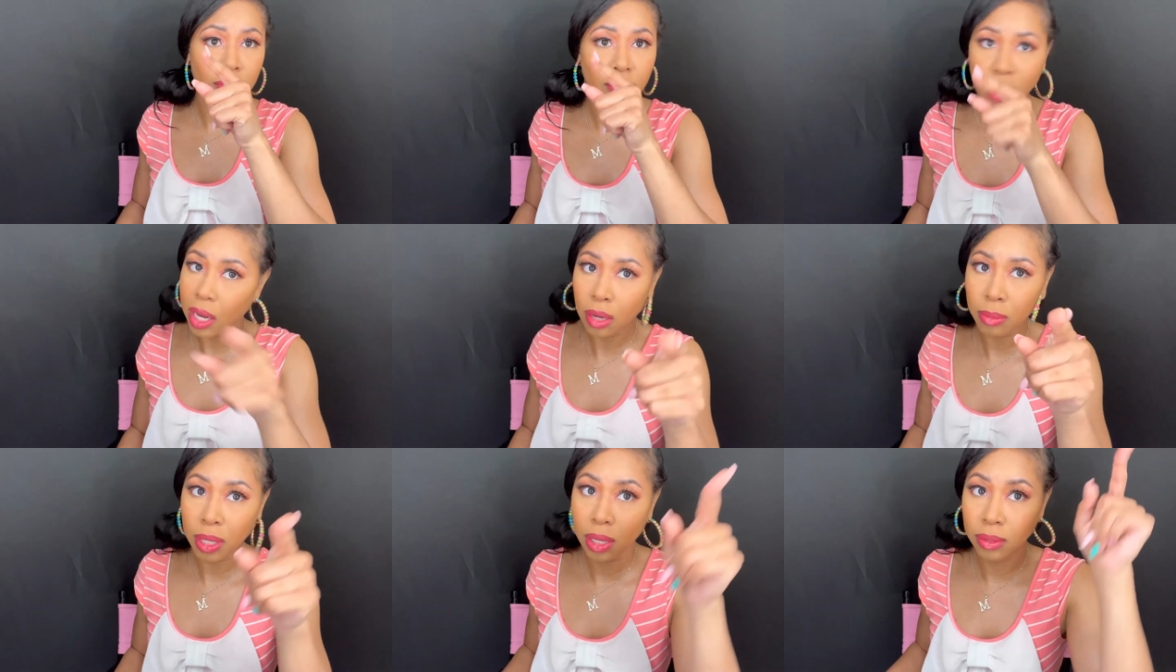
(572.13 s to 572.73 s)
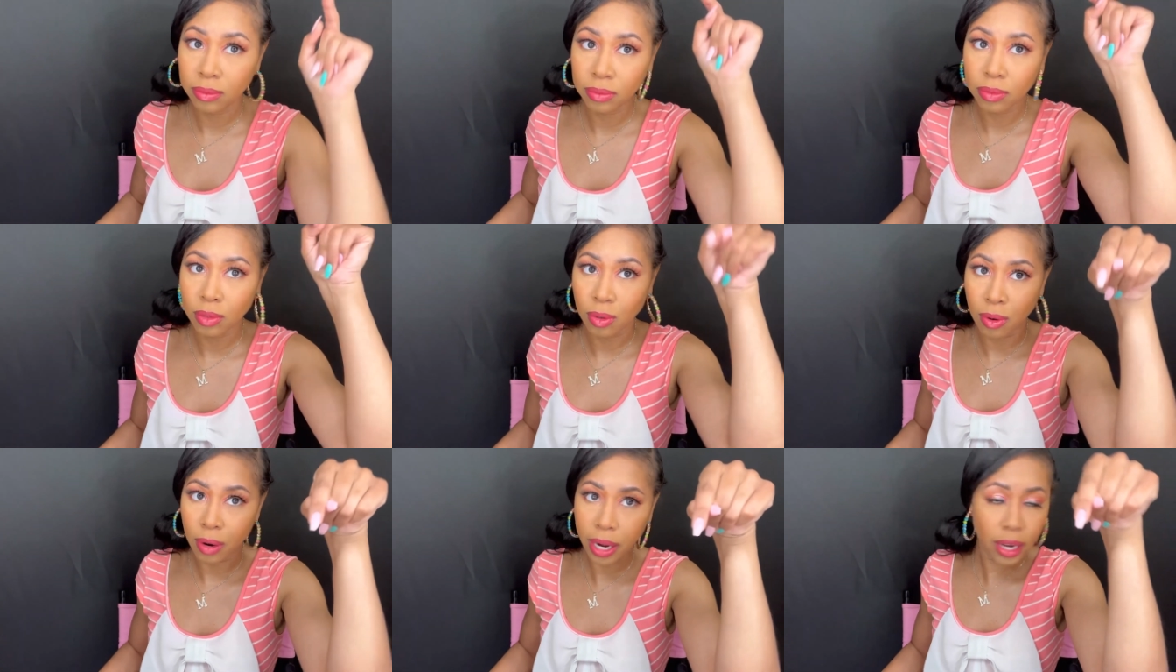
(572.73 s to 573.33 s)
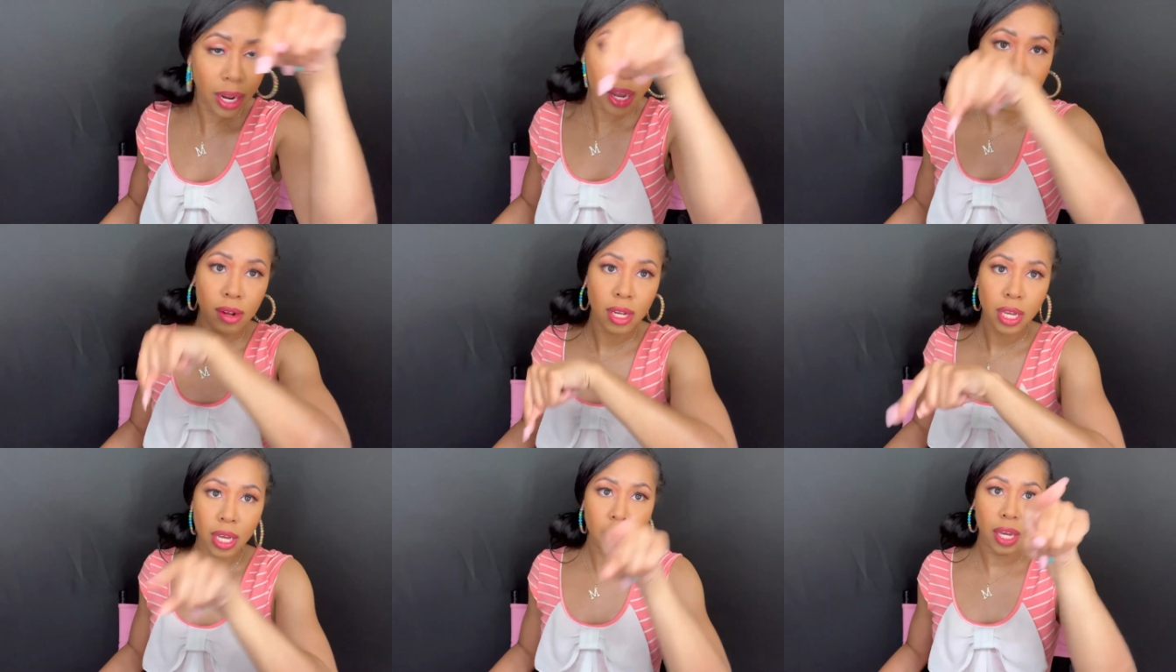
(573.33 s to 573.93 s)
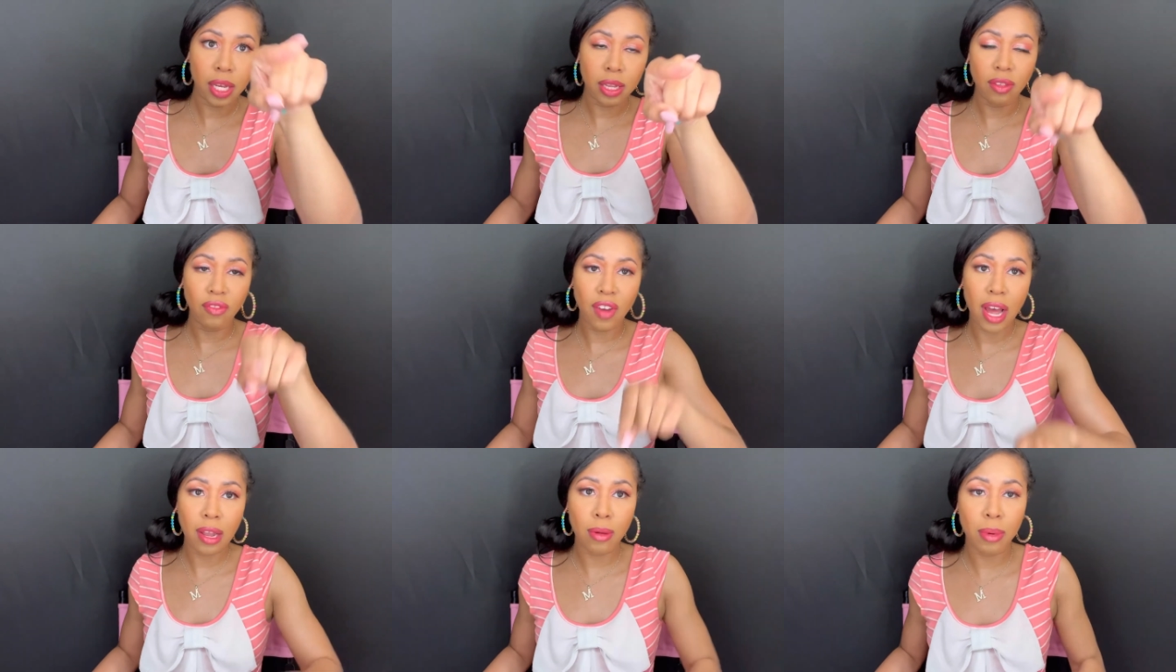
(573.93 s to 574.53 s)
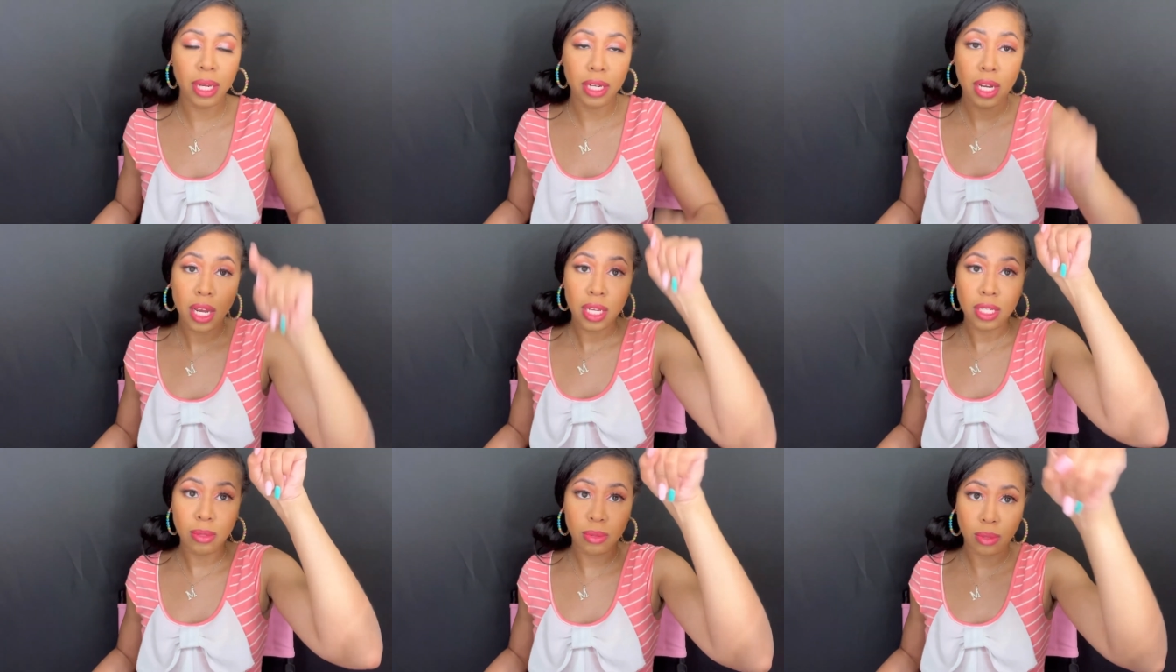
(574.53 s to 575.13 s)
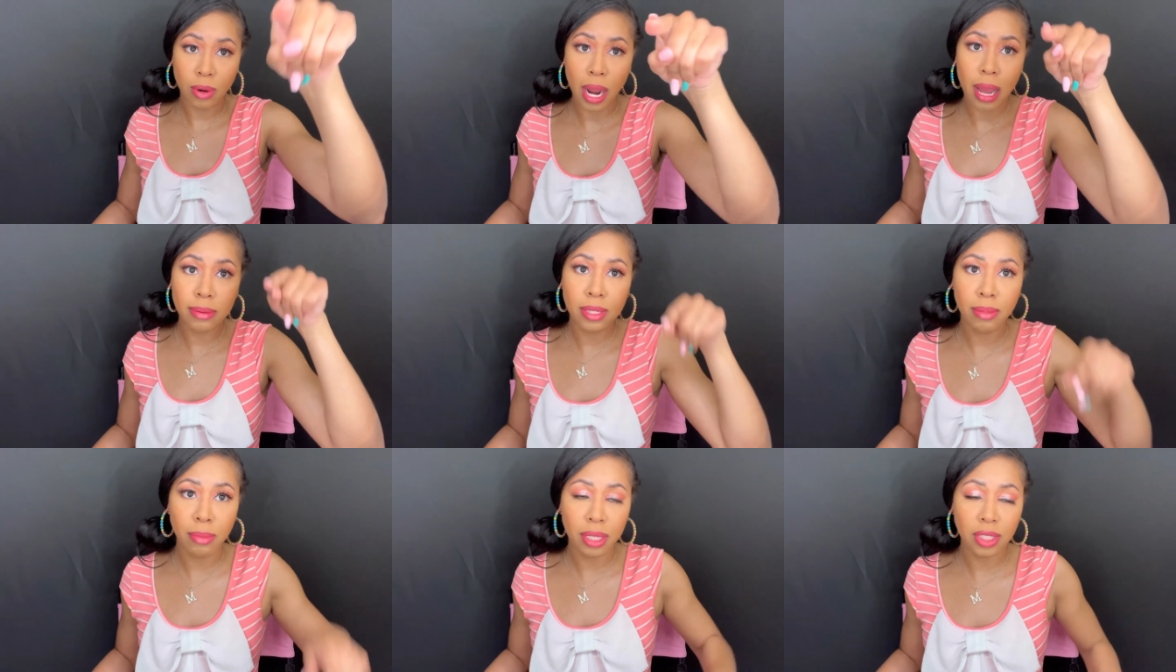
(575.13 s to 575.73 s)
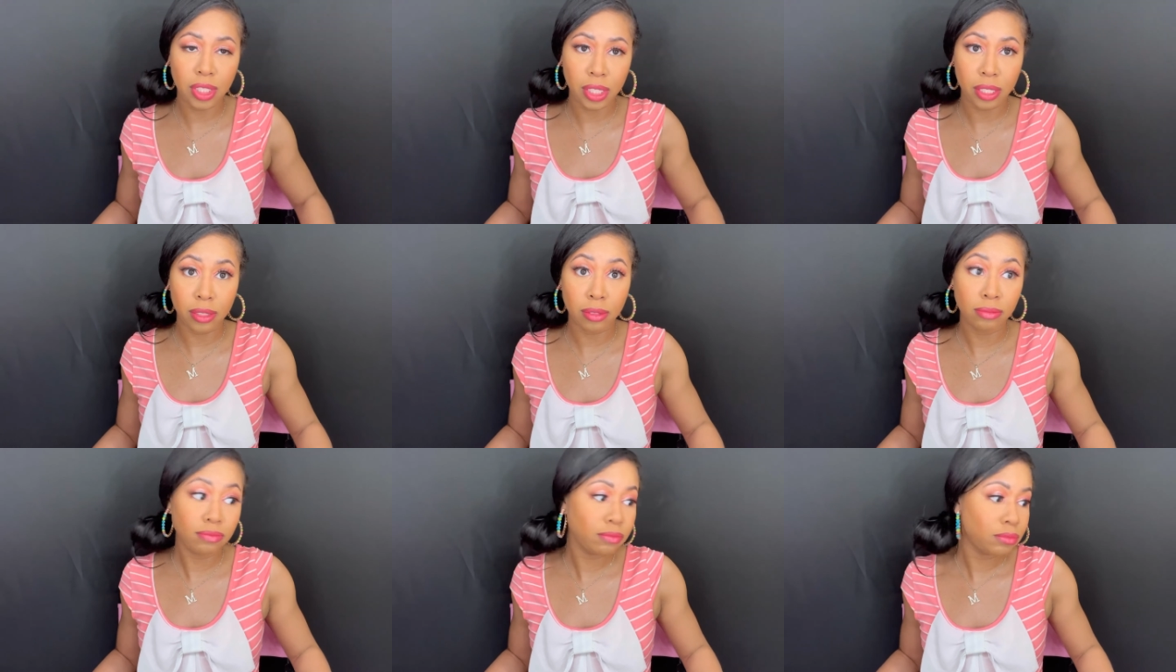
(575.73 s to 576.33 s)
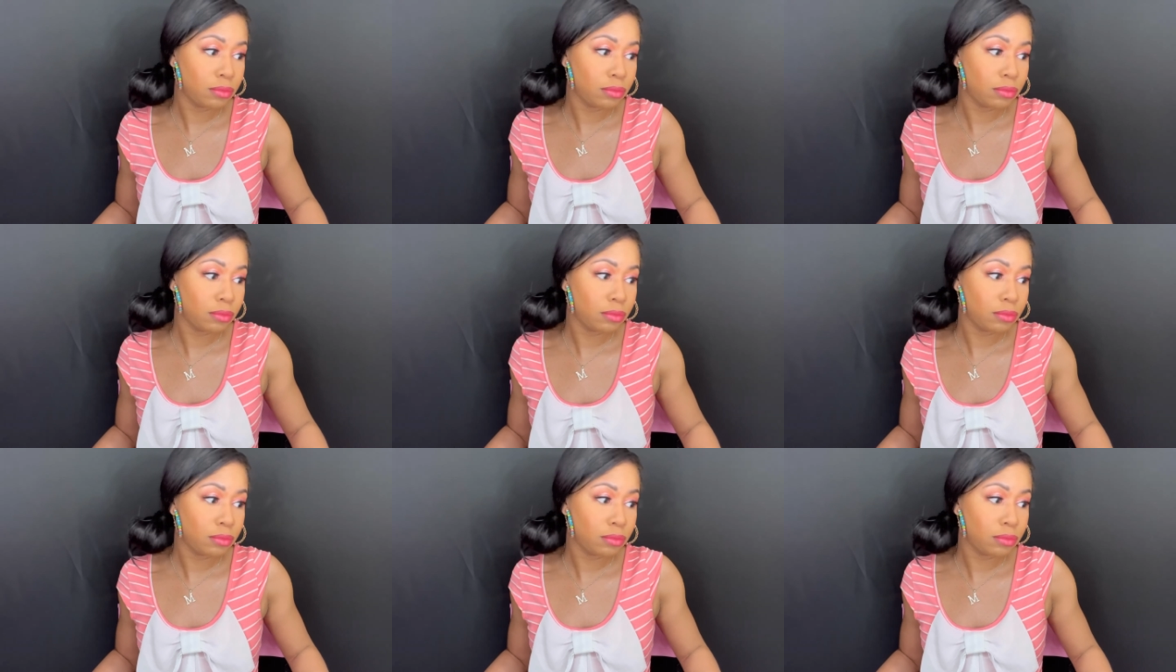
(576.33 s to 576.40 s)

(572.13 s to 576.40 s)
Follow me right now. Hit the follow button. Subscribe to my channel.